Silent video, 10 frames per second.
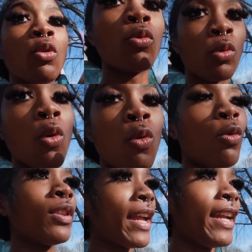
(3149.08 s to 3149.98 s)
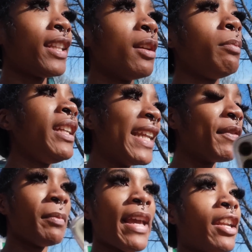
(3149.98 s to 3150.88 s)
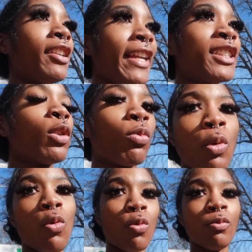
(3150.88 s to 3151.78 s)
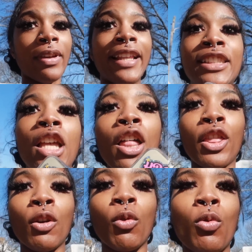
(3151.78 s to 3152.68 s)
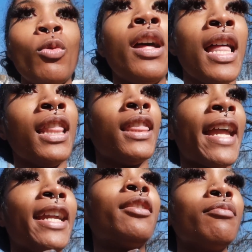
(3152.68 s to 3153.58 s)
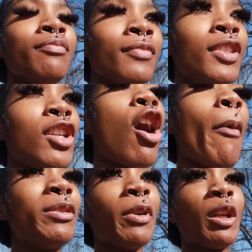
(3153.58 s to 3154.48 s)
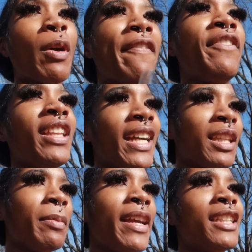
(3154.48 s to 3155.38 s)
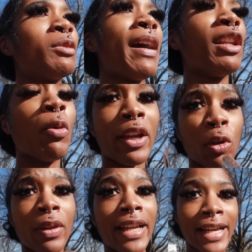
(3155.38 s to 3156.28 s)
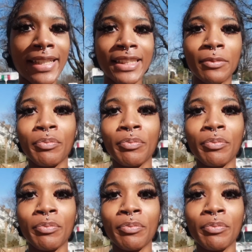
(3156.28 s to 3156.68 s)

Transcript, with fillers: roll. Like the meat never mattered. It's the roll. It's the roll. Like y'all always wonder why Philly got the best, why no one can do it like us.